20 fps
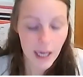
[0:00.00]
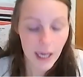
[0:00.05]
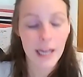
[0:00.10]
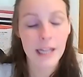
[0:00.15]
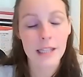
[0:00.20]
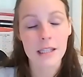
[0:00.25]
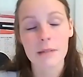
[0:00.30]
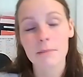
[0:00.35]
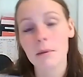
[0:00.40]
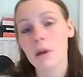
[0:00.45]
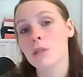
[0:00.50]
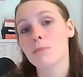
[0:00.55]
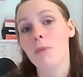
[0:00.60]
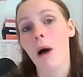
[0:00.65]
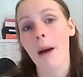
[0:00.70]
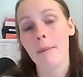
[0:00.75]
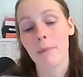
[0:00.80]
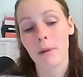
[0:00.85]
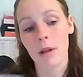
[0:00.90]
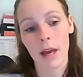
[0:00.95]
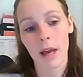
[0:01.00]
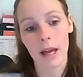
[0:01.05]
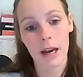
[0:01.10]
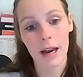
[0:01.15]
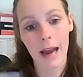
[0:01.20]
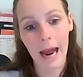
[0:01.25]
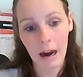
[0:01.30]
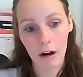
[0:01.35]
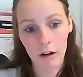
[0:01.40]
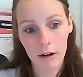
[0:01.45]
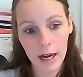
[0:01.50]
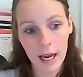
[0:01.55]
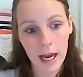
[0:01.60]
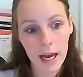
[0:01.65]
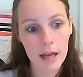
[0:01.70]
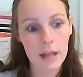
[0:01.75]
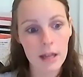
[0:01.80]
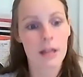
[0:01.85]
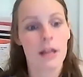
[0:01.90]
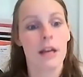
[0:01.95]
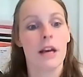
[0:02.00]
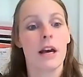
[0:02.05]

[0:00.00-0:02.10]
Is the most populated area